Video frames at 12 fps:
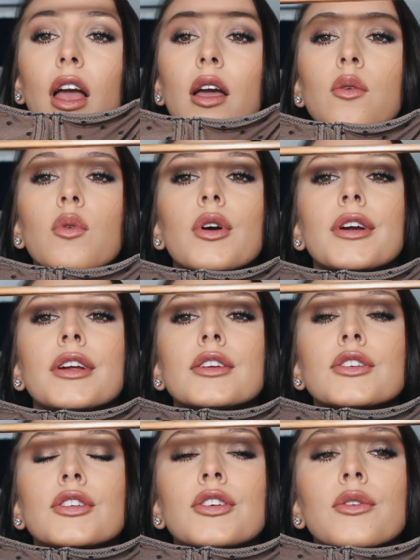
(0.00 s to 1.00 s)
I wore
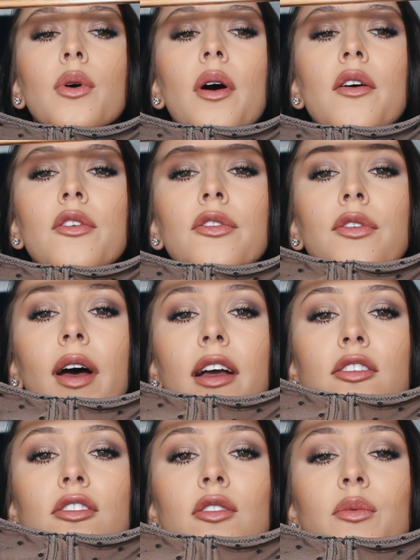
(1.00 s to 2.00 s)
it to
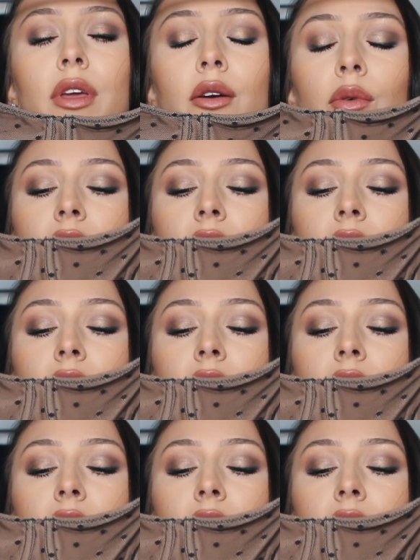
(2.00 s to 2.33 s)
Fashion Week